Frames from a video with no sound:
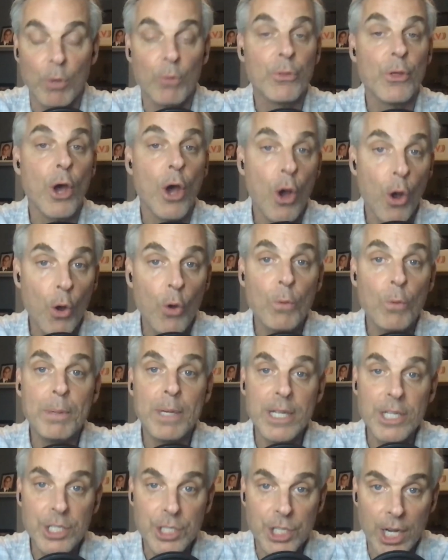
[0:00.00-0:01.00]
Both
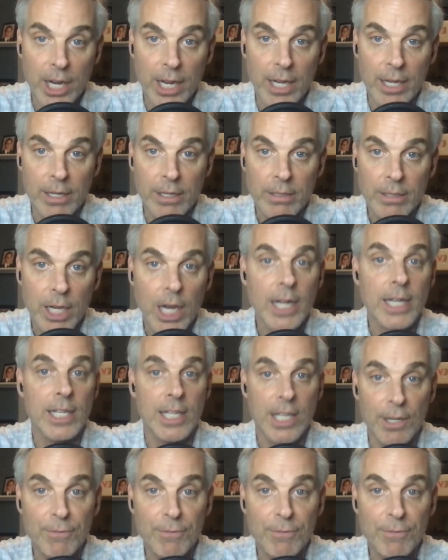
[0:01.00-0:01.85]
OBJ, a